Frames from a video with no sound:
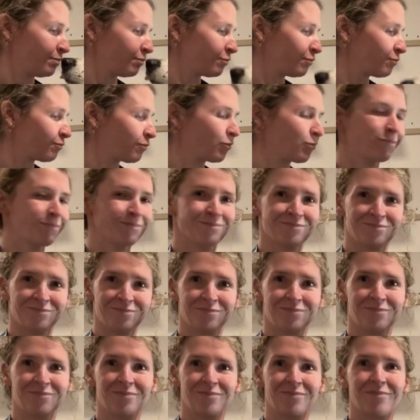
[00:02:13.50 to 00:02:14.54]
onto the
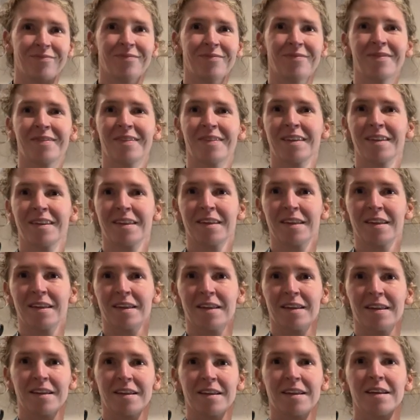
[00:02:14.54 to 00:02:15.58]
table where I
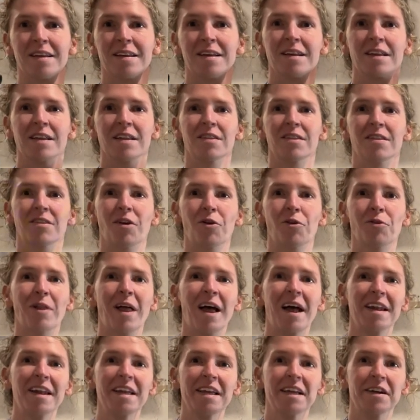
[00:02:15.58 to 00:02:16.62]
want them to,
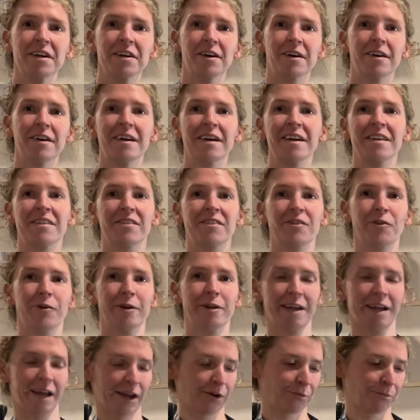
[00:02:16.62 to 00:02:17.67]
you know, but I'm pretty
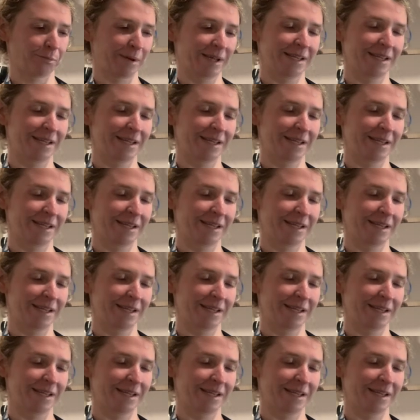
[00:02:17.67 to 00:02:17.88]
sure they're